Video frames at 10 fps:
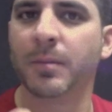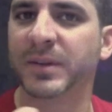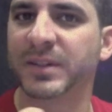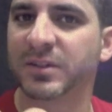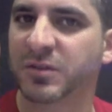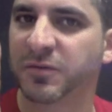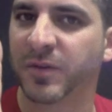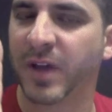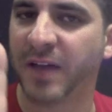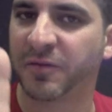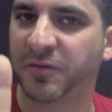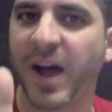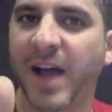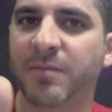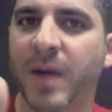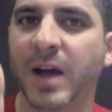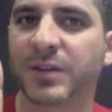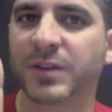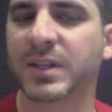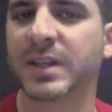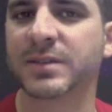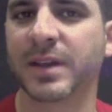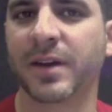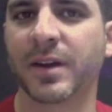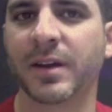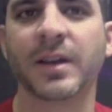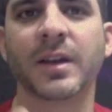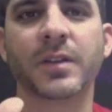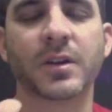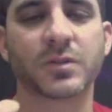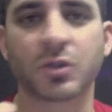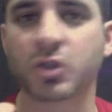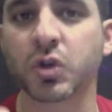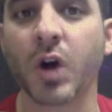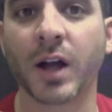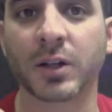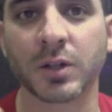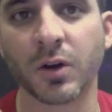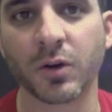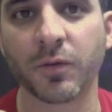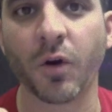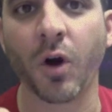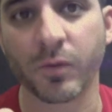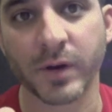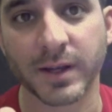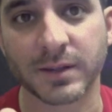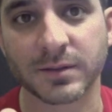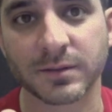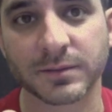But there's at 5 miles in his area, there's a truckload of oil rigs.